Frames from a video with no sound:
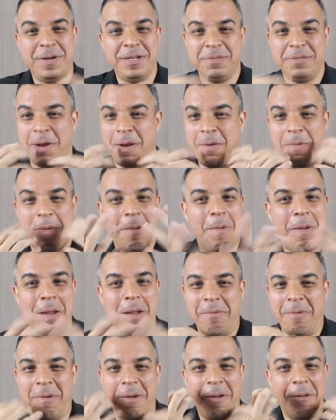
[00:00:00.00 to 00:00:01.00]
blah, blah, blah,
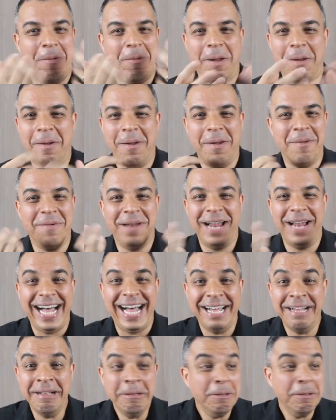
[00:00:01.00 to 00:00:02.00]
blah, blah, blah, blah,
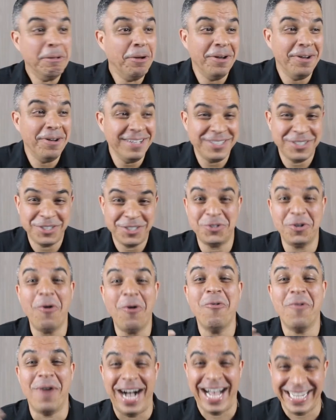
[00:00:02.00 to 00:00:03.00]
so
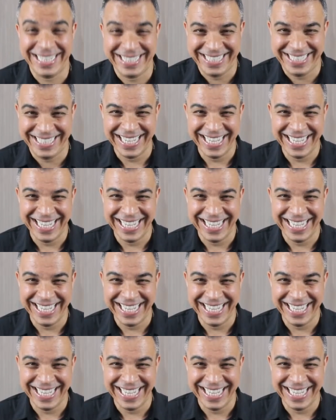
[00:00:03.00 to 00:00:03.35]
what?